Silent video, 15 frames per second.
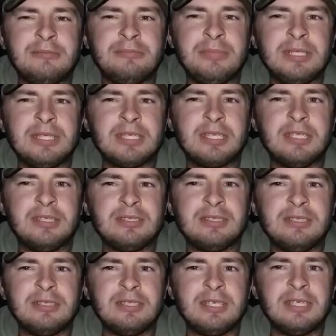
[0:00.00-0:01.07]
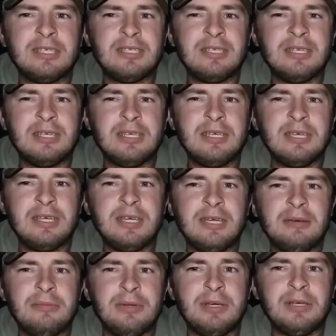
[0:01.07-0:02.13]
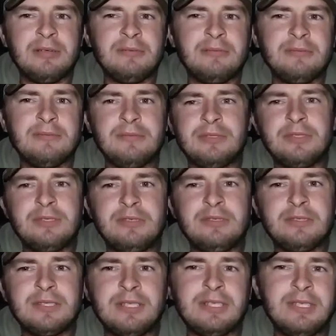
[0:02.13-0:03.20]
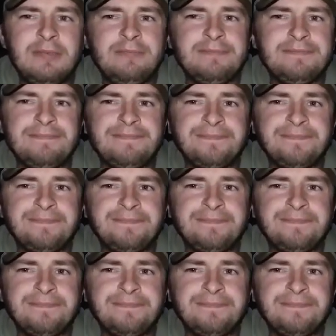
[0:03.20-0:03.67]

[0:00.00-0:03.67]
that. I'm a bit gutted in that, but we'll soon see,